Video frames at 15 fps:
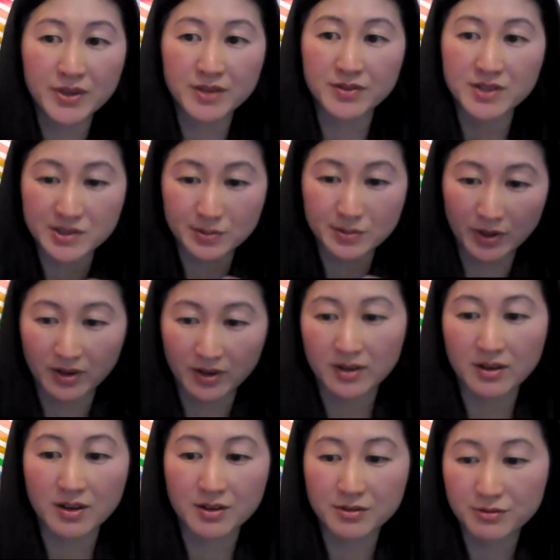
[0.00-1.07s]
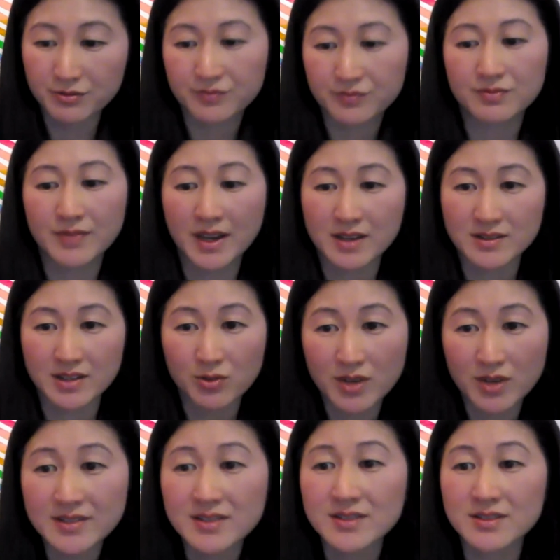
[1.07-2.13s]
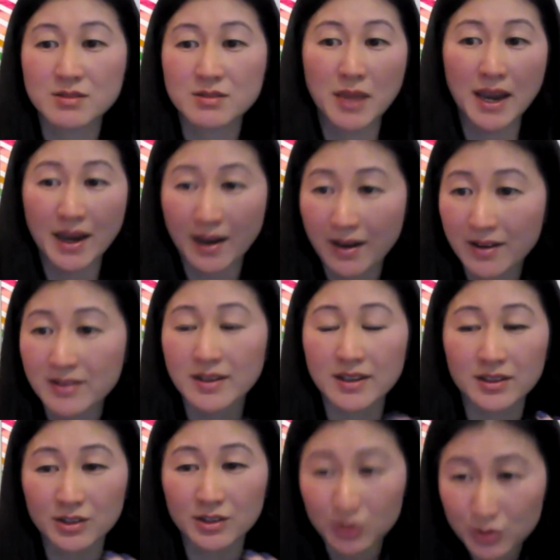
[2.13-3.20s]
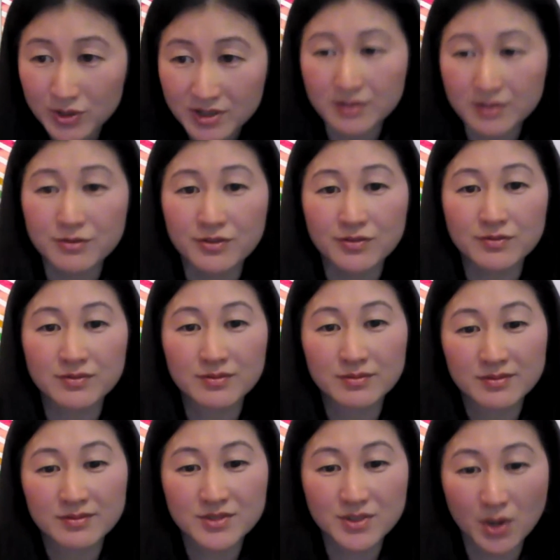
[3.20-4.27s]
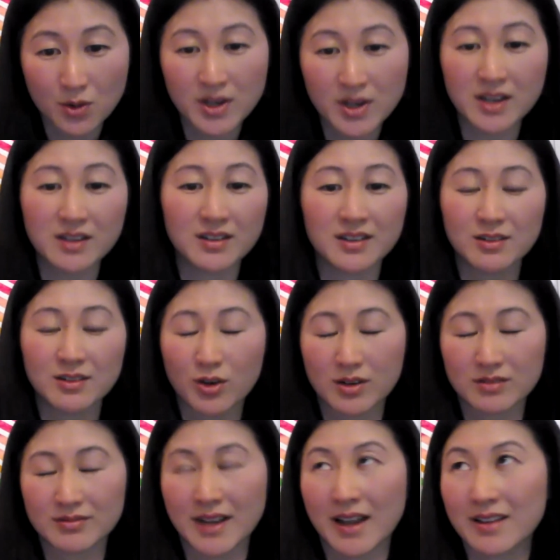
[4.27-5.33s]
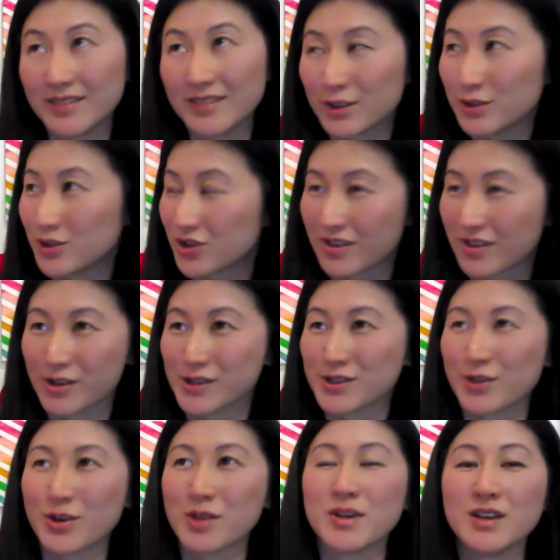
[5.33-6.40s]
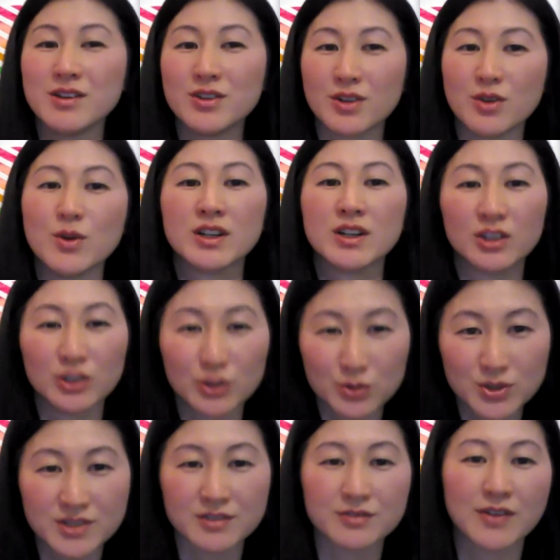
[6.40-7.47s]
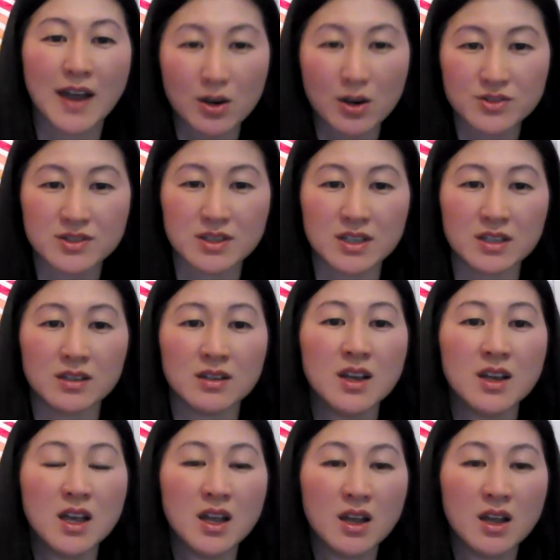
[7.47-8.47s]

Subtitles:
in the spirit of anti-racism and inclusive zoning, or not inclusionary zoning, but, you know, inclusive housing